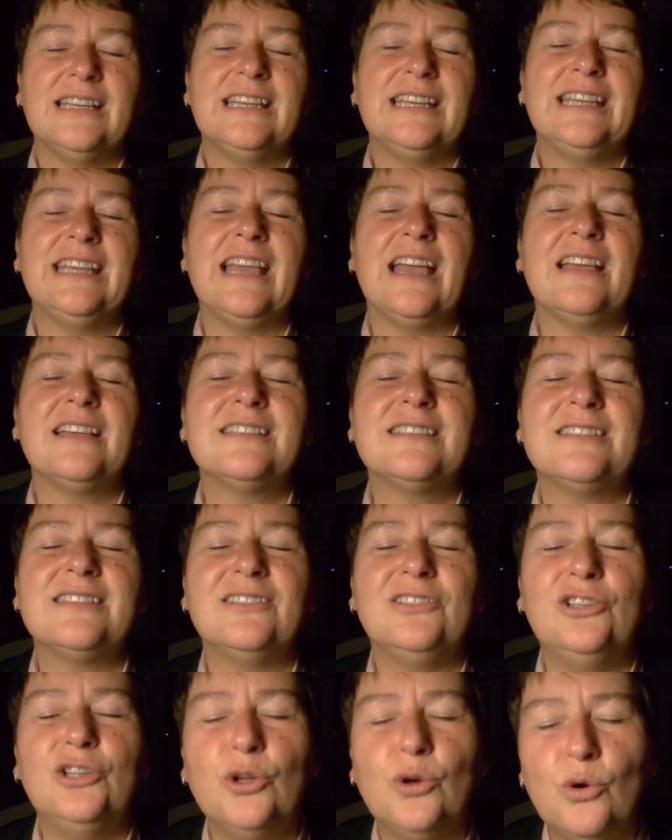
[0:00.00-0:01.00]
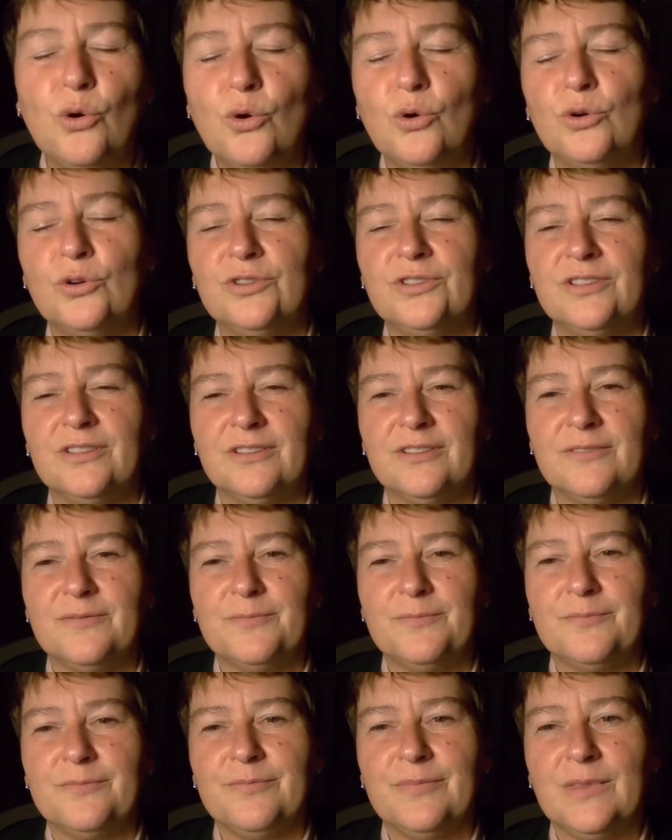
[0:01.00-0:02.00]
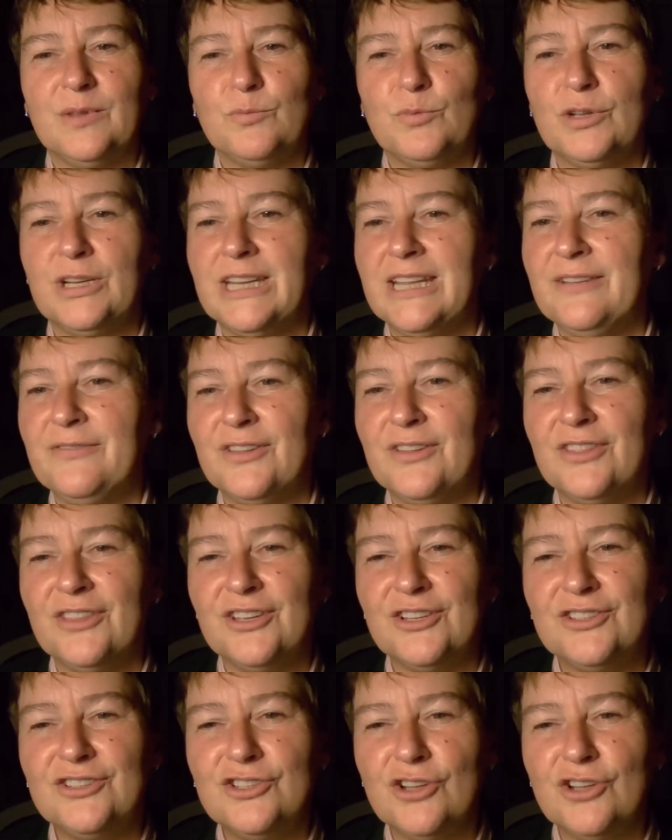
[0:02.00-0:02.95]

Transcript: Yes, Lord, but even the